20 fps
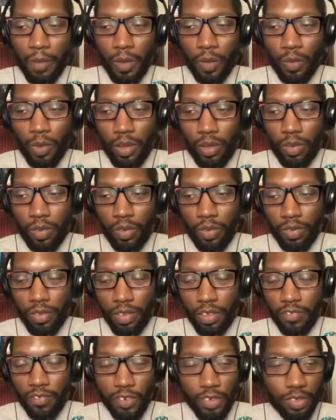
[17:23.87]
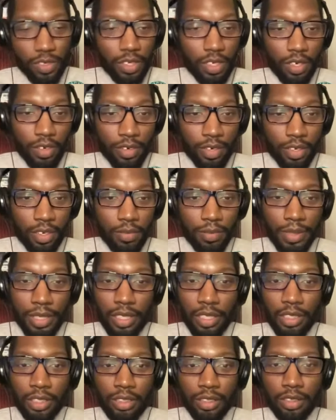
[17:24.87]
Well, the first scenario,
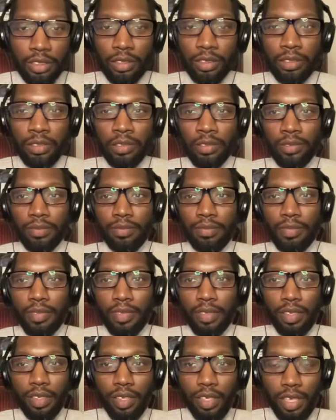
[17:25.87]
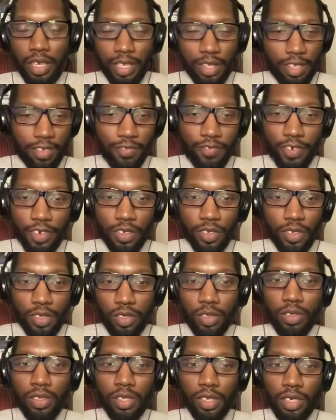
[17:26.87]
because you hit the first
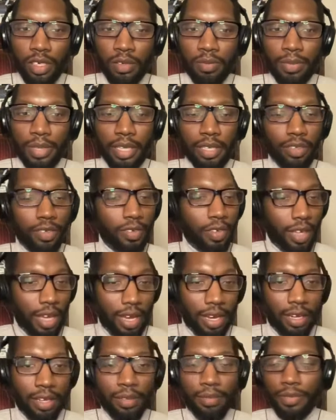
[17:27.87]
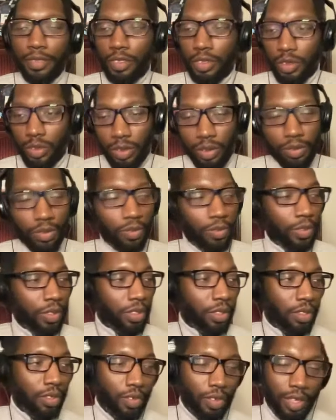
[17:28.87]
snooze alarm button, you got up, you showed up to
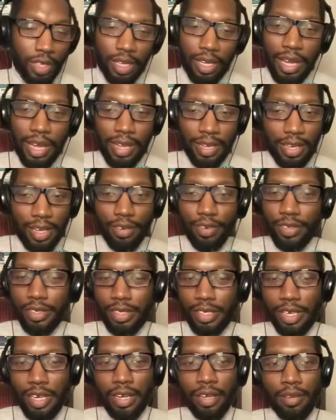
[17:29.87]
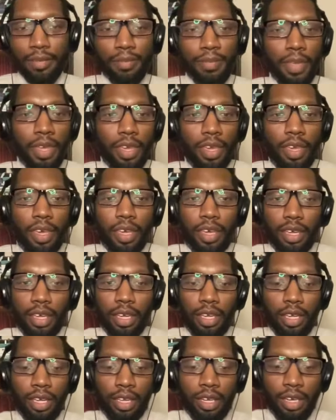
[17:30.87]
work, you got there on time,
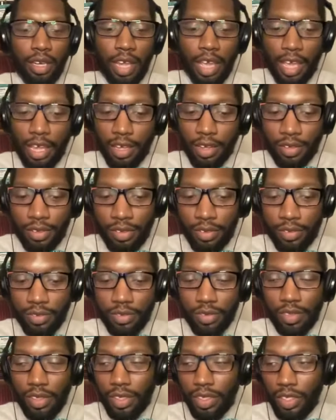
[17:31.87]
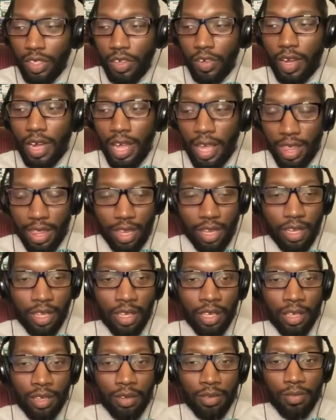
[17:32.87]
and now you're
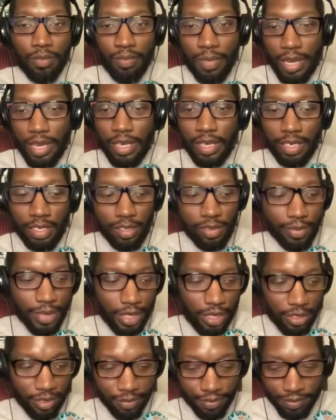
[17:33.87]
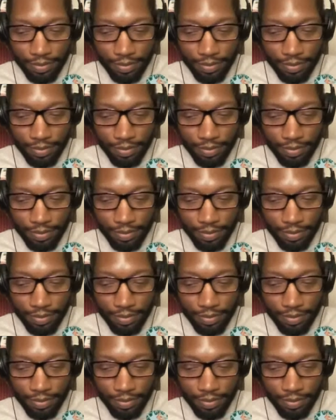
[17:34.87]
actually making this money.